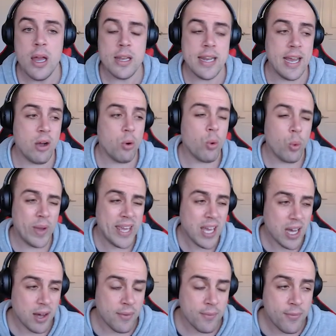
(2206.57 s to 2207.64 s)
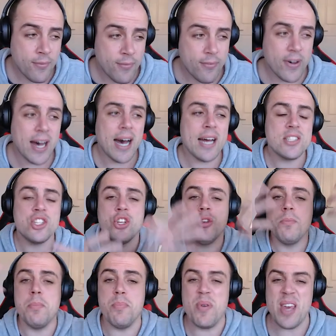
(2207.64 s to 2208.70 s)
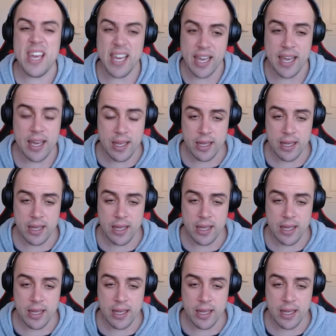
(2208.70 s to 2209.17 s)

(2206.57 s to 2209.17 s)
Now, we are far too big